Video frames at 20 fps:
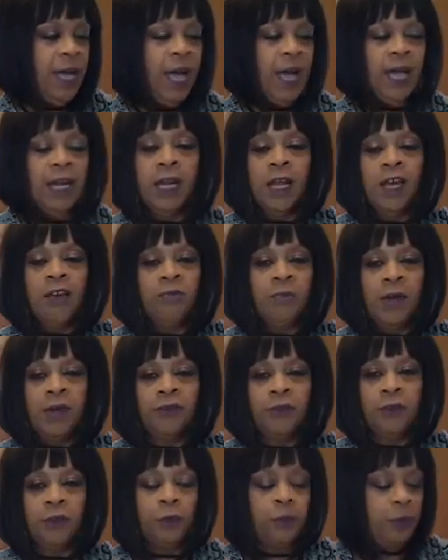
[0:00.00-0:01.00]
I love my
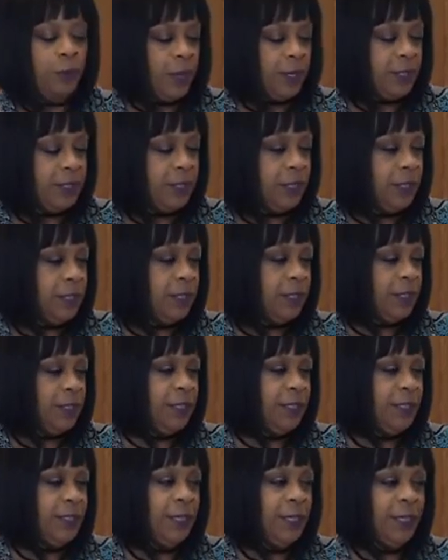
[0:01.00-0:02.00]
food
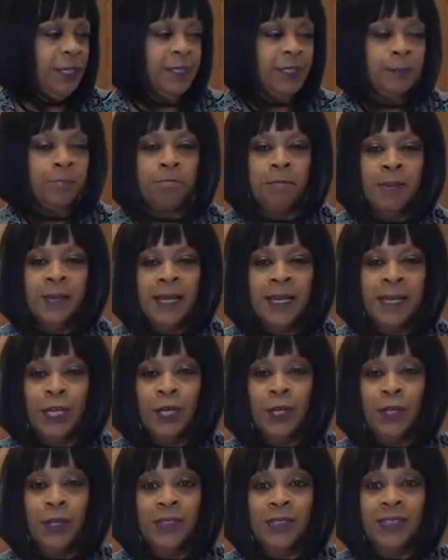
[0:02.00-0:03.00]
processor. It does many
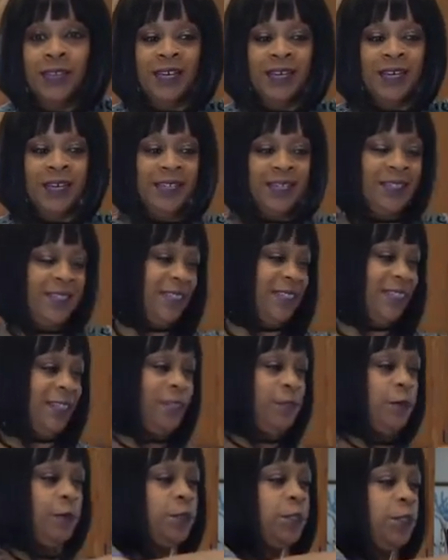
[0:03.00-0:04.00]
good things.
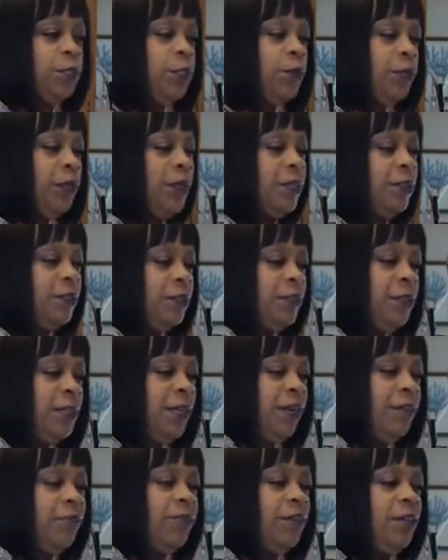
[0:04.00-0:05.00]
And those of you that
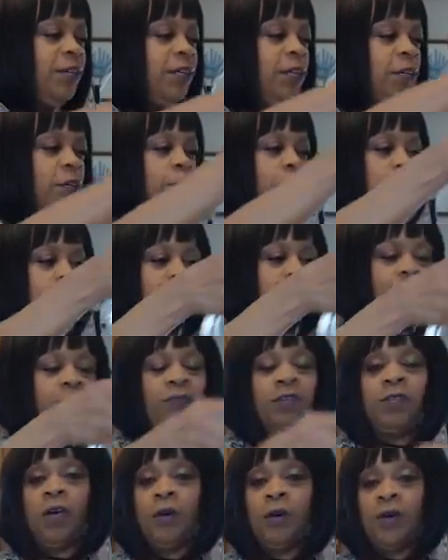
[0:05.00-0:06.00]
definitely cook,
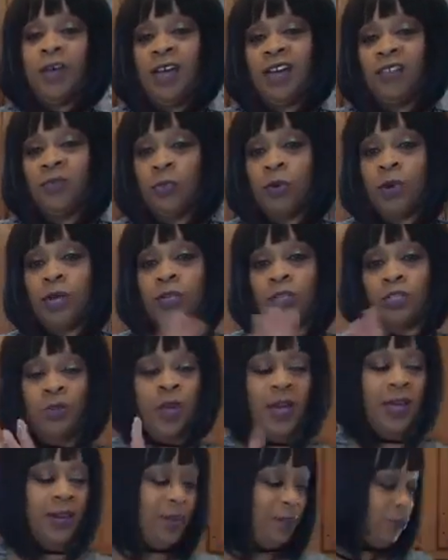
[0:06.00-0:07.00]
if you don't have one, try to